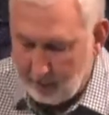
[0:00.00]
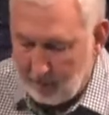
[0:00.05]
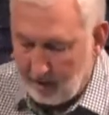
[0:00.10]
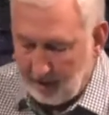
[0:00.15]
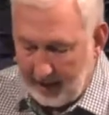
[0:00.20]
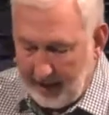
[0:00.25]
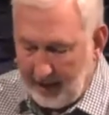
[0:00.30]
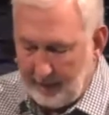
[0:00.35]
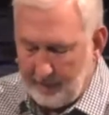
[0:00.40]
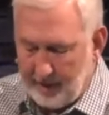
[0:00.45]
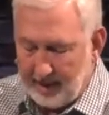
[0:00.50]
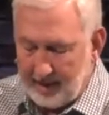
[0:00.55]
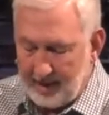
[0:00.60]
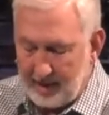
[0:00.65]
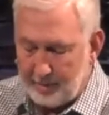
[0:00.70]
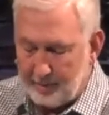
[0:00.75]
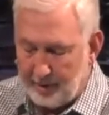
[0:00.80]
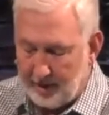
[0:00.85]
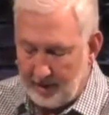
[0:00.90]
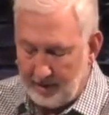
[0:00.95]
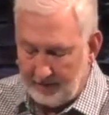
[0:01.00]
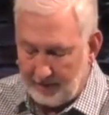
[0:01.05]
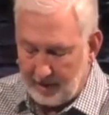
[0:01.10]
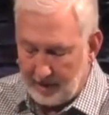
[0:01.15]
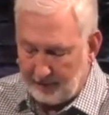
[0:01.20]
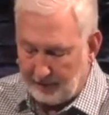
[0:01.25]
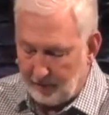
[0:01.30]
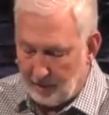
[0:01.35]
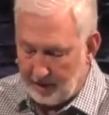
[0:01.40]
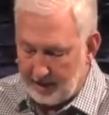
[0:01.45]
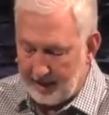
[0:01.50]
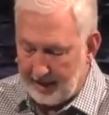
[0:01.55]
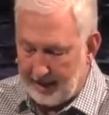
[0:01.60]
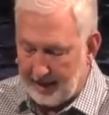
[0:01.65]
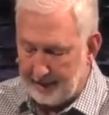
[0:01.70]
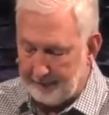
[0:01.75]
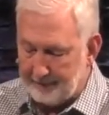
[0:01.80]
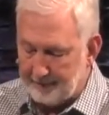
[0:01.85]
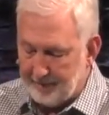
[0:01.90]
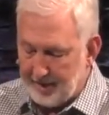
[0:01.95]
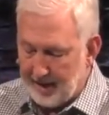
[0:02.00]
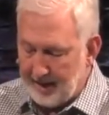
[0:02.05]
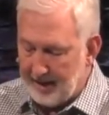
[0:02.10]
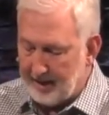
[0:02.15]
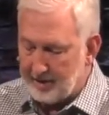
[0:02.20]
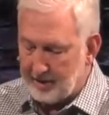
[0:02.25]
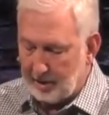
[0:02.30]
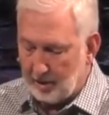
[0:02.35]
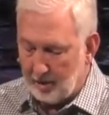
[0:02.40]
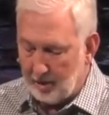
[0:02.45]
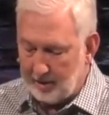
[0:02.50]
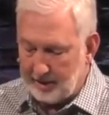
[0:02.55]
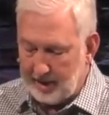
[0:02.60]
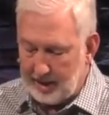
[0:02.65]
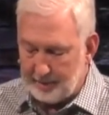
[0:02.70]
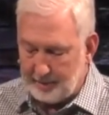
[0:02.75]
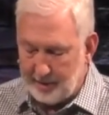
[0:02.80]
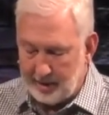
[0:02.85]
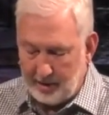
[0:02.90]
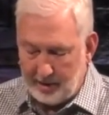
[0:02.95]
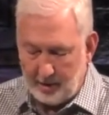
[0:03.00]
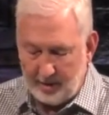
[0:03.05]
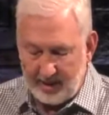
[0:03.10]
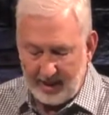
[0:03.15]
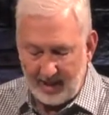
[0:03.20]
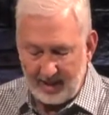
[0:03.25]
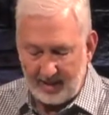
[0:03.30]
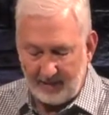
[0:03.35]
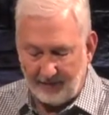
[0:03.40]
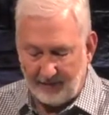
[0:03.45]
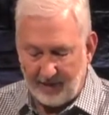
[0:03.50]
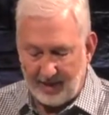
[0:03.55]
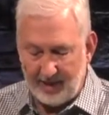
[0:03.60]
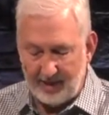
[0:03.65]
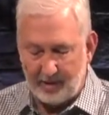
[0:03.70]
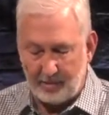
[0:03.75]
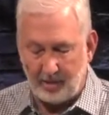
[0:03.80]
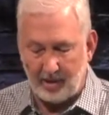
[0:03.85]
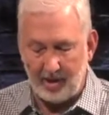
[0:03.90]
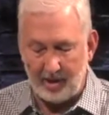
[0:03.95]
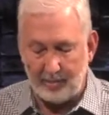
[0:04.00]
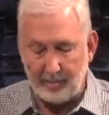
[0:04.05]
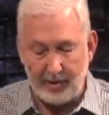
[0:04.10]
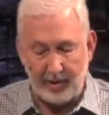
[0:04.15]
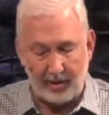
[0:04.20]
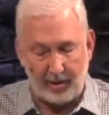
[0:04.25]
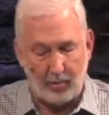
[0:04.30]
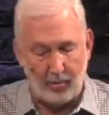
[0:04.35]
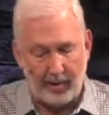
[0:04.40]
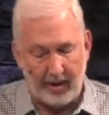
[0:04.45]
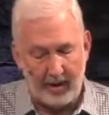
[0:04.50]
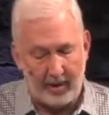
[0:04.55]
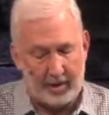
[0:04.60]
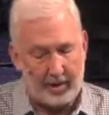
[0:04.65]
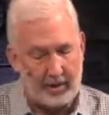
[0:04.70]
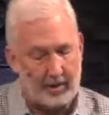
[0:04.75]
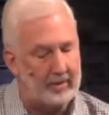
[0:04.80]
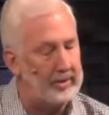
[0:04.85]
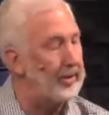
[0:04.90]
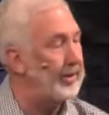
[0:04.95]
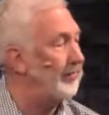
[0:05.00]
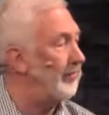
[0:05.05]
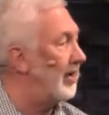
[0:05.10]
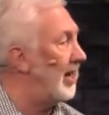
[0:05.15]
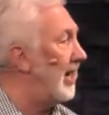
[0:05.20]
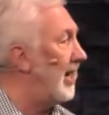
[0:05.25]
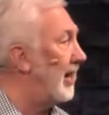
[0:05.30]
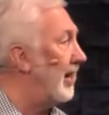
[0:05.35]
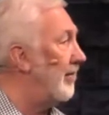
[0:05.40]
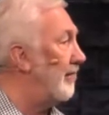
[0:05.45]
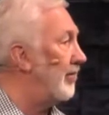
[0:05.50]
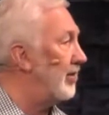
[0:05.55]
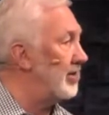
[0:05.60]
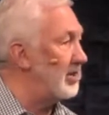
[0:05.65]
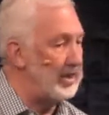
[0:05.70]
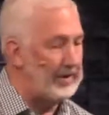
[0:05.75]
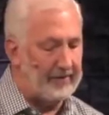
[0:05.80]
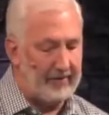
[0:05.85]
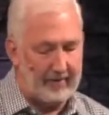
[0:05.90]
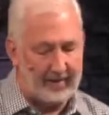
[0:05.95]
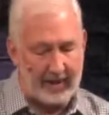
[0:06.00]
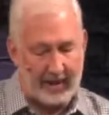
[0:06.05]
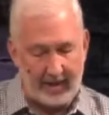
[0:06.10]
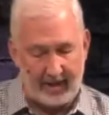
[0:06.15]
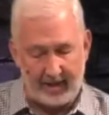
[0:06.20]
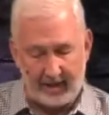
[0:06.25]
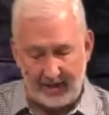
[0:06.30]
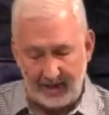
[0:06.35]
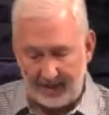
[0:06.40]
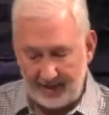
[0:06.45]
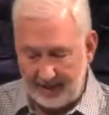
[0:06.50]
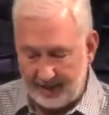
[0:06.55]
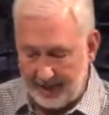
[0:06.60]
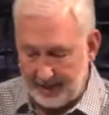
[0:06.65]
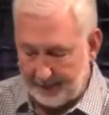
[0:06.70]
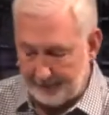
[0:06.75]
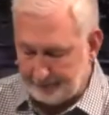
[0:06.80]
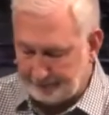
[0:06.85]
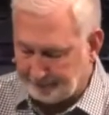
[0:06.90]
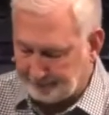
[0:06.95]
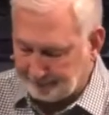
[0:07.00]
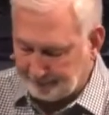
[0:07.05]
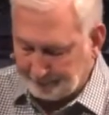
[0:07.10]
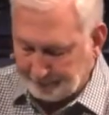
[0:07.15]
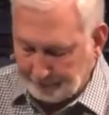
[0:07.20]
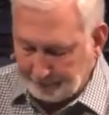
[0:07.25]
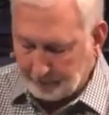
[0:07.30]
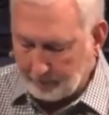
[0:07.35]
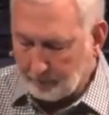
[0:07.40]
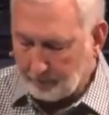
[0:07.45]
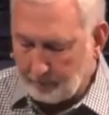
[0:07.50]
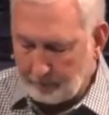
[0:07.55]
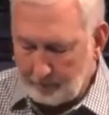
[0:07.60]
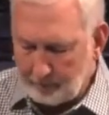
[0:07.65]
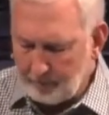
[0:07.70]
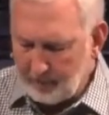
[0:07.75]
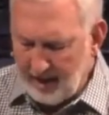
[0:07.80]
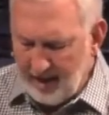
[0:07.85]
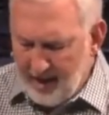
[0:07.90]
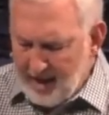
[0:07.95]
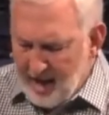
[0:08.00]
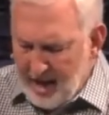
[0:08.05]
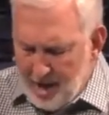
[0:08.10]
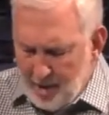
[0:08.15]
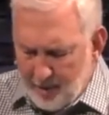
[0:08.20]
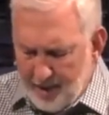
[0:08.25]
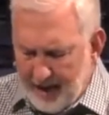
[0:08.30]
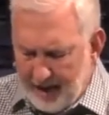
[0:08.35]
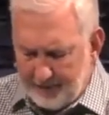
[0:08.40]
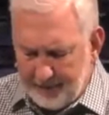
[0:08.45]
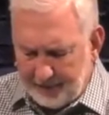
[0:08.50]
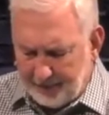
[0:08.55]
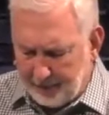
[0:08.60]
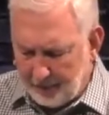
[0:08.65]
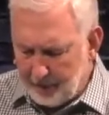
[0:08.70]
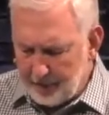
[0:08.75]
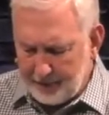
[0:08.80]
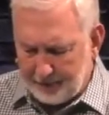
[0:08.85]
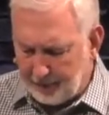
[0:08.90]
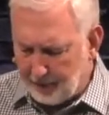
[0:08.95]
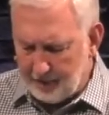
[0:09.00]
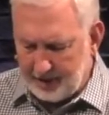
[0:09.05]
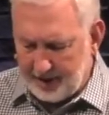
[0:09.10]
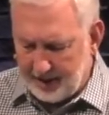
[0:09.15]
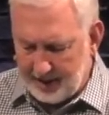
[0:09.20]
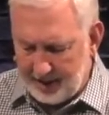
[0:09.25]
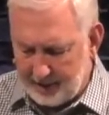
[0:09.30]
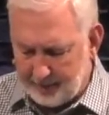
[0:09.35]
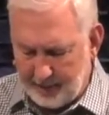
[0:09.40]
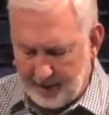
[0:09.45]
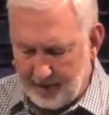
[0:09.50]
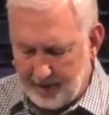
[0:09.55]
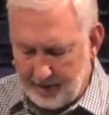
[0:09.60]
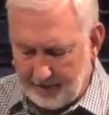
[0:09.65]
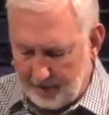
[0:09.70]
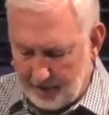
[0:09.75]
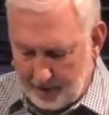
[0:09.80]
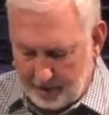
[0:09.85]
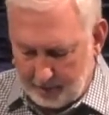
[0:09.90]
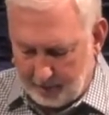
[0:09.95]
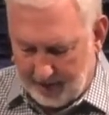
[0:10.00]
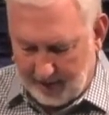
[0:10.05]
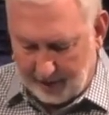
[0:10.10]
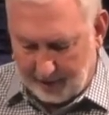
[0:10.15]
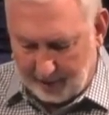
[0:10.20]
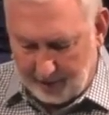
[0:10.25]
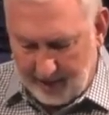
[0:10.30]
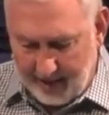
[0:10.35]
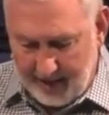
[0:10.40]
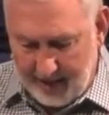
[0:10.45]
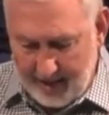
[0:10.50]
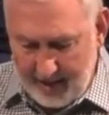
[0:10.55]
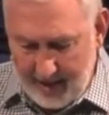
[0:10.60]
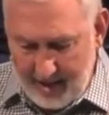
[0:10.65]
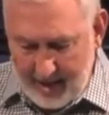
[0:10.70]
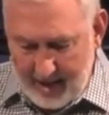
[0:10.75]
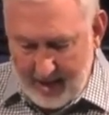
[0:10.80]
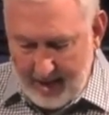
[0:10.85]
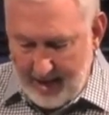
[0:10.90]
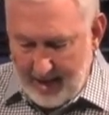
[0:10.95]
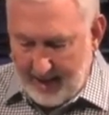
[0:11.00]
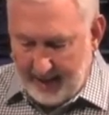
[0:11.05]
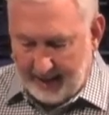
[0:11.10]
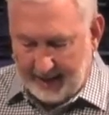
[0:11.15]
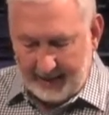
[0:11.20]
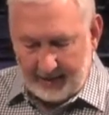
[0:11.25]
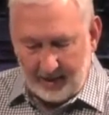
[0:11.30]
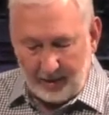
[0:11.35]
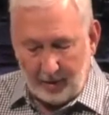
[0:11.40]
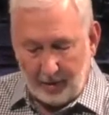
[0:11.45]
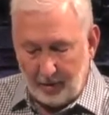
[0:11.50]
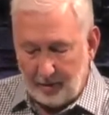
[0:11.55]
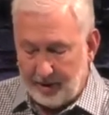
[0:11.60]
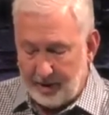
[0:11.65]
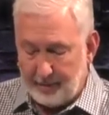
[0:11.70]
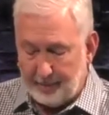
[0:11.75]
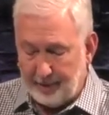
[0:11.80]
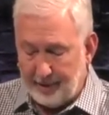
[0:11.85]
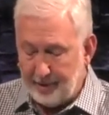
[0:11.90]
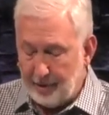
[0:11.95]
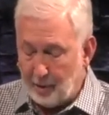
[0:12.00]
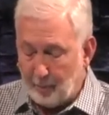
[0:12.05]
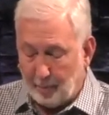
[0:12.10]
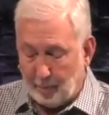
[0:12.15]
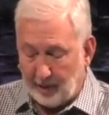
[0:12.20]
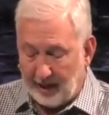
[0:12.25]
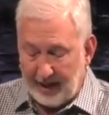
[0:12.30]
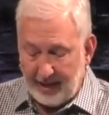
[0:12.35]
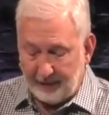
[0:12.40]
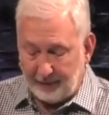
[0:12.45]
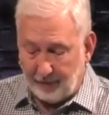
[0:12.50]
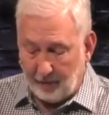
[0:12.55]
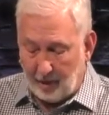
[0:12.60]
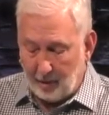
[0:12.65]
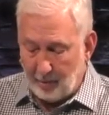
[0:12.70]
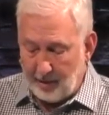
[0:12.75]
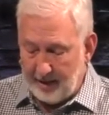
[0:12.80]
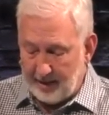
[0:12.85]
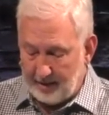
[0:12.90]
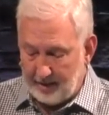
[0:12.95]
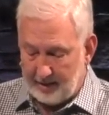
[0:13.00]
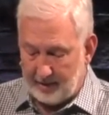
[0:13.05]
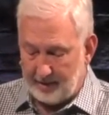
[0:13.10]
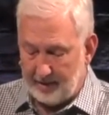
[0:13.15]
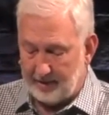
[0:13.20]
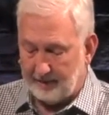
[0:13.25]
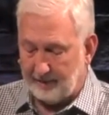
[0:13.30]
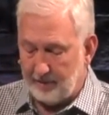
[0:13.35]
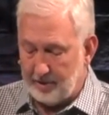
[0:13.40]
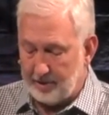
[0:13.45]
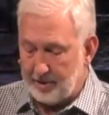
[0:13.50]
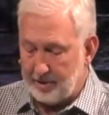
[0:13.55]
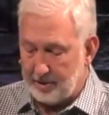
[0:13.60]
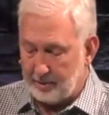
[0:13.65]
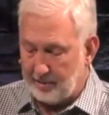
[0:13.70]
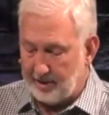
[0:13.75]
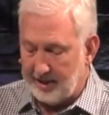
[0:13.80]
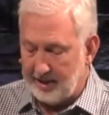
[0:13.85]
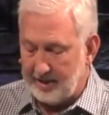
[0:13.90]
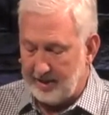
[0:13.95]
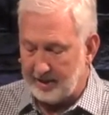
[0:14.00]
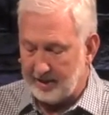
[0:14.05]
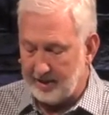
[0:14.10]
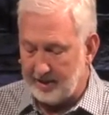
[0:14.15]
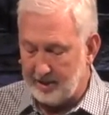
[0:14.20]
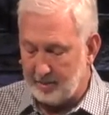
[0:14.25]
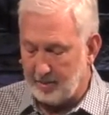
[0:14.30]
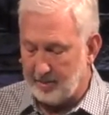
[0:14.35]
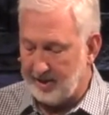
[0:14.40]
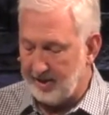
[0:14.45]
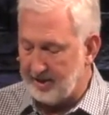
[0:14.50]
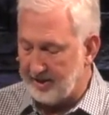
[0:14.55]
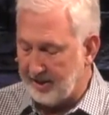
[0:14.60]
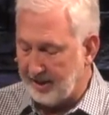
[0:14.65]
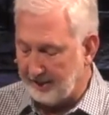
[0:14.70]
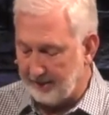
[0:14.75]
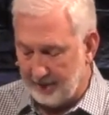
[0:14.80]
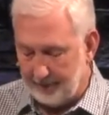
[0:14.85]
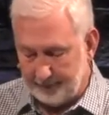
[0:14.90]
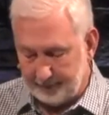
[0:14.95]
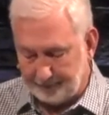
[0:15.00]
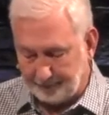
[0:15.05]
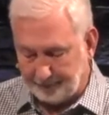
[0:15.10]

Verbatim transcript: We're led by the Spirit, verse 14. It's the Holy Spirit who testifies to our spirit that we are children of God, verses 15 and 16. We have the first fruits of the Spirit, verse 23. It's the Holy Spirit who prays for our weaknesses, verses 26 and 27.